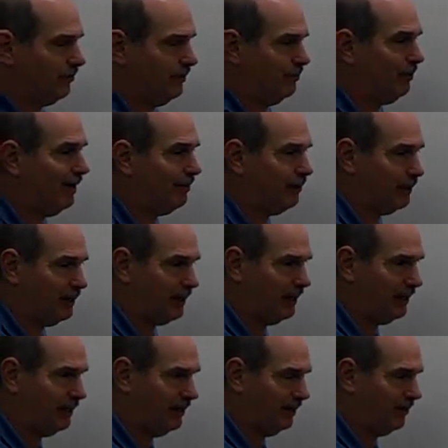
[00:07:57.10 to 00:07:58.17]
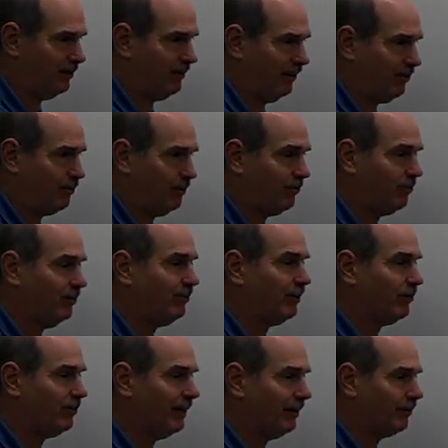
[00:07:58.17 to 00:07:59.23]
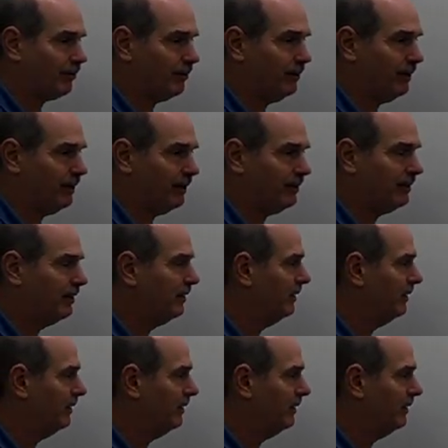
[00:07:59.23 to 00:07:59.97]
the probability of getting a specific set of 3,